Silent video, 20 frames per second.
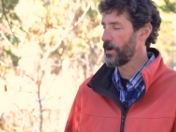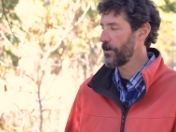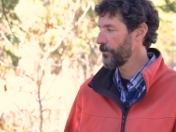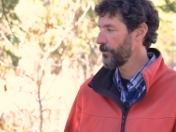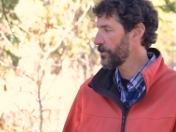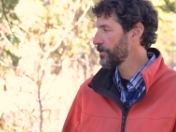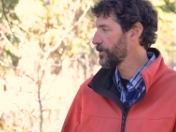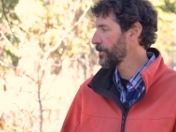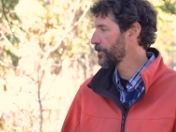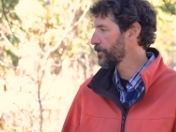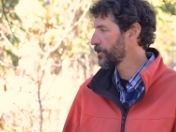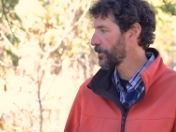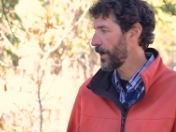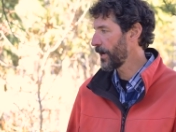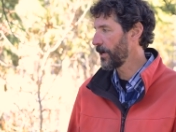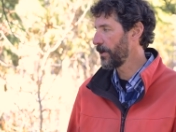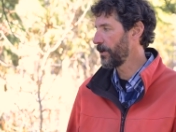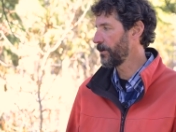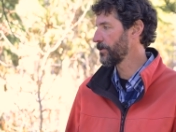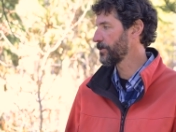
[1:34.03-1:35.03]
rivers and
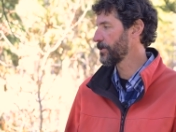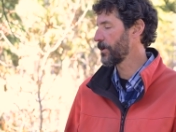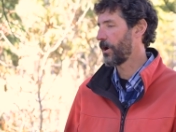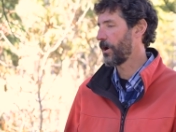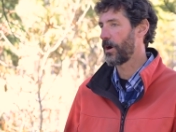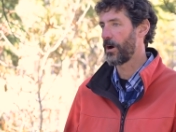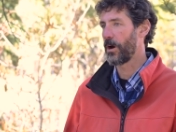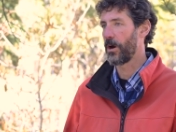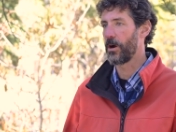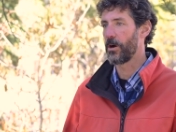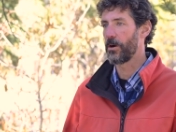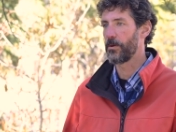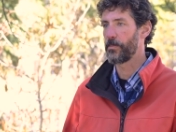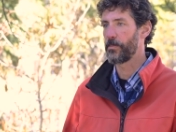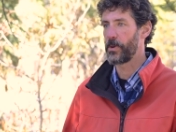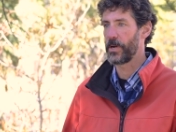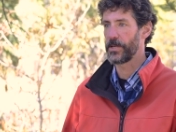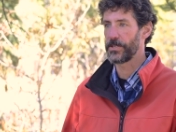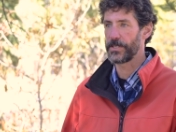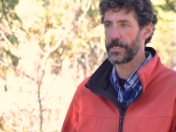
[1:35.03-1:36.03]
trails are
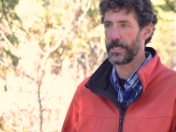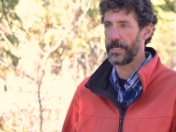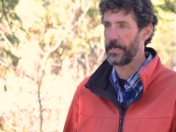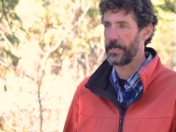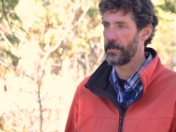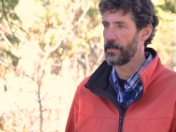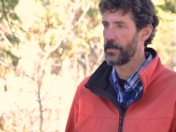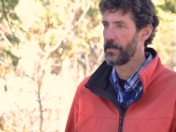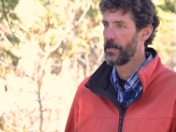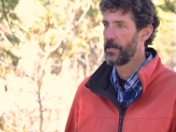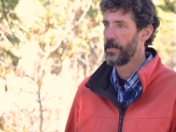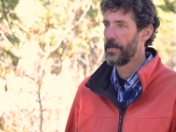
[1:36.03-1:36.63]
pristine